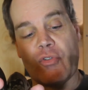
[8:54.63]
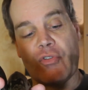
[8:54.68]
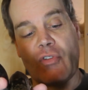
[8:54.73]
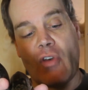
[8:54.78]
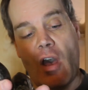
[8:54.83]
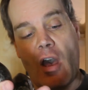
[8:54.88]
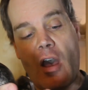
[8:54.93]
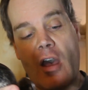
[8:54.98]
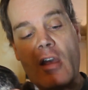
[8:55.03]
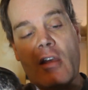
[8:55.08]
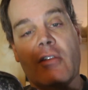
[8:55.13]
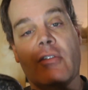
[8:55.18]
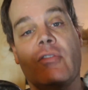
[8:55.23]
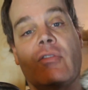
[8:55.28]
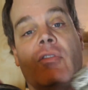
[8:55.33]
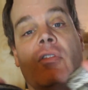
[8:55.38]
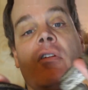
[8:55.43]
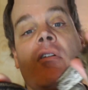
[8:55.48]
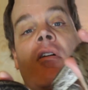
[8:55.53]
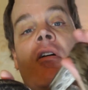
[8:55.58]

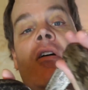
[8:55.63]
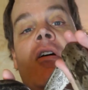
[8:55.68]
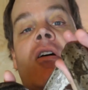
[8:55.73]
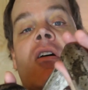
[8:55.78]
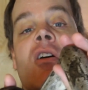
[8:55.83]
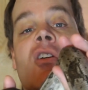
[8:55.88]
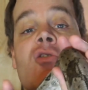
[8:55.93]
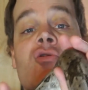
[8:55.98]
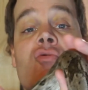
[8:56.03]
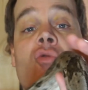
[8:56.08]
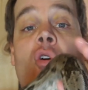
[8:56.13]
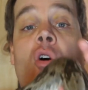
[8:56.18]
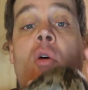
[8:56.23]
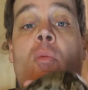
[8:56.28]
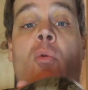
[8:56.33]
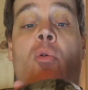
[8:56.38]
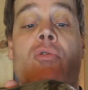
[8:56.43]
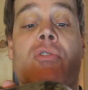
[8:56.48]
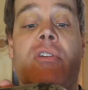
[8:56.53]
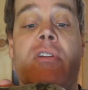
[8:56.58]
size,
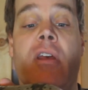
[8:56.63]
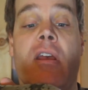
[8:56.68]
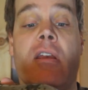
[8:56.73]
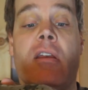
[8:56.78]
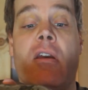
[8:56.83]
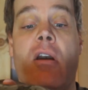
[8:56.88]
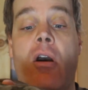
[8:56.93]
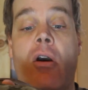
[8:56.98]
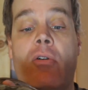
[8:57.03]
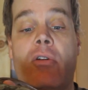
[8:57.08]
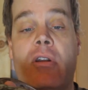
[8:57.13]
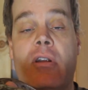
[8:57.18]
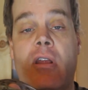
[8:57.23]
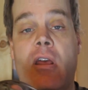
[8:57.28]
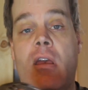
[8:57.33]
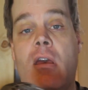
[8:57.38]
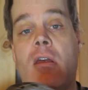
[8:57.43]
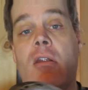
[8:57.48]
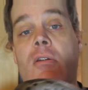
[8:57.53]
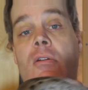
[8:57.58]
enjoyable to take out and
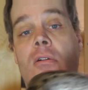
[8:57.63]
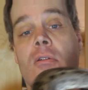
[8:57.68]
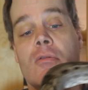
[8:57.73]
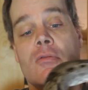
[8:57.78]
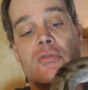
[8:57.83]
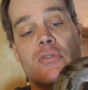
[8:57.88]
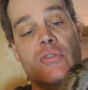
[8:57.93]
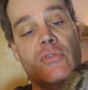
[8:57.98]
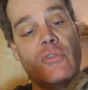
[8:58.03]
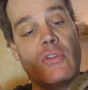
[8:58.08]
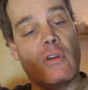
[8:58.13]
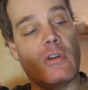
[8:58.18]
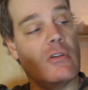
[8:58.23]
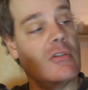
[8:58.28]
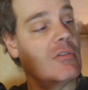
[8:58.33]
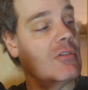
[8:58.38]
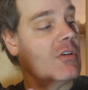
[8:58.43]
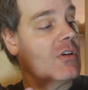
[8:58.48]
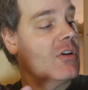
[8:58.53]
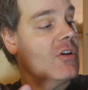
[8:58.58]
handle, just a
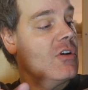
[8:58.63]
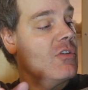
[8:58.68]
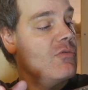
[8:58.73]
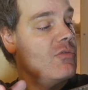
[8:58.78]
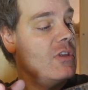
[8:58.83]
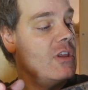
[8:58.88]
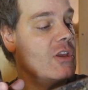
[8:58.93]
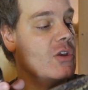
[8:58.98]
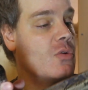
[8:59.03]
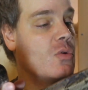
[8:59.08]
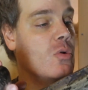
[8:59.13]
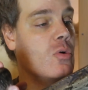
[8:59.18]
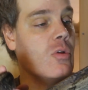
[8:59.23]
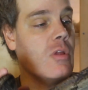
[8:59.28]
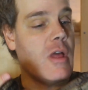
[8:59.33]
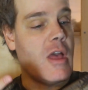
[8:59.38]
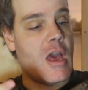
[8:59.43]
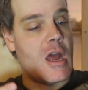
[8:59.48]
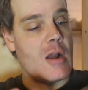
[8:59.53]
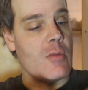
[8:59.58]
really
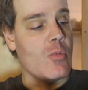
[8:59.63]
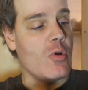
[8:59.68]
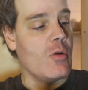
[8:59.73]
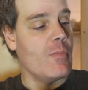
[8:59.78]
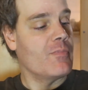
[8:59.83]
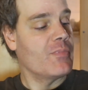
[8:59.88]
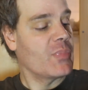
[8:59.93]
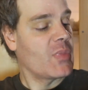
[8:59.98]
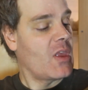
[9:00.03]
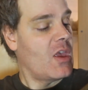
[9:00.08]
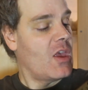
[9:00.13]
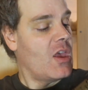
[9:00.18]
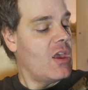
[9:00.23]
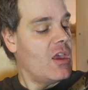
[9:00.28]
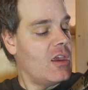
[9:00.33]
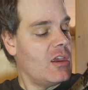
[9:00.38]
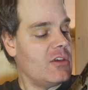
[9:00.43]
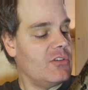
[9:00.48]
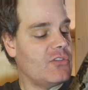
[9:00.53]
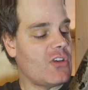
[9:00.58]
cool animal.
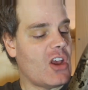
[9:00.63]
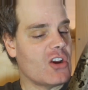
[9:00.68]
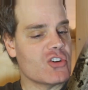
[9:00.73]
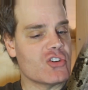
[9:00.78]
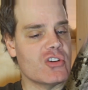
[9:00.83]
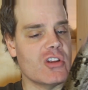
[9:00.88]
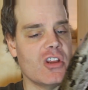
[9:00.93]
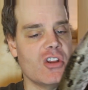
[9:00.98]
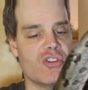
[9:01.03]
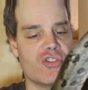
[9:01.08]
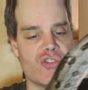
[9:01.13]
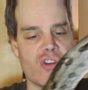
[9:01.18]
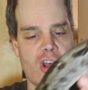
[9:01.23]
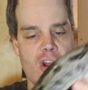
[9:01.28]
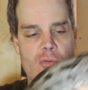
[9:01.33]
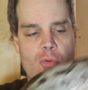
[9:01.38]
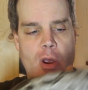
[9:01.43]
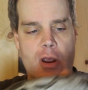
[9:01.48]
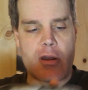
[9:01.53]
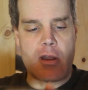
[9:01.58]
He's actually in shed
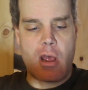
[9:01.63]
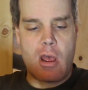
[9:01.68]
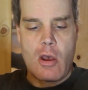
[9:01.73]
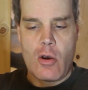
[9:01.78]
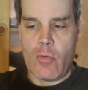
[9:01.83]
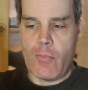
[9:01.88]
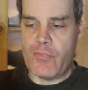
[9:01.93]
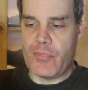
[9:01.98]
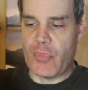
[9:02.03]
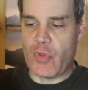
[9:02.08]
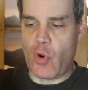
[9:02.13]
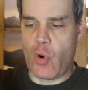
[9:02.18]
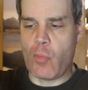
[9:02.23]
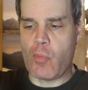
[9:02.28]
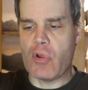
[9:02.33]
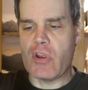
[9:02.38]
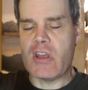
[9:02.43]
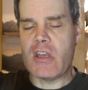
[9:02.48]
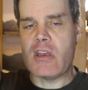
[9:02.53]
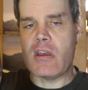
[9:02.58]
right now.
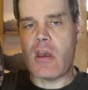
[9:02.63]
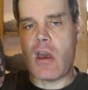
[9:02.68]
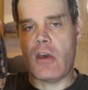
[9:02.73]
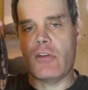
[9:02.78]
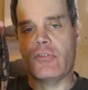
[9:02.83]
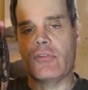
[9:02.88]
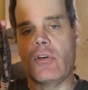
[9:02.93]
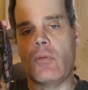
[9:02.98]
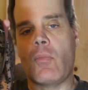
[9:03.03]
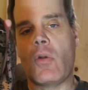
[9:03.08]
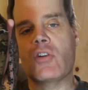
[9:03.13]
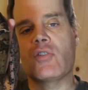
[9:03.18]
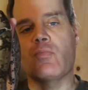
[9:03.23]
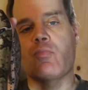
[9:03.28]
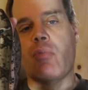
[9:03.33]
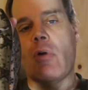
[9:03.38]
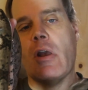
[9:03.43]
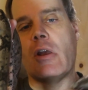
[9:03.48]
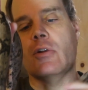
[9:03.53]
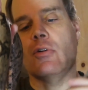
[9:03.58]
Normally he has a much
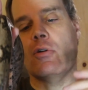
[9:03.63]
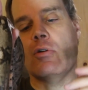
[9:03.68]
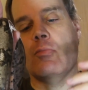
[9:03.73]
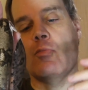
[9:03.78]
brighter,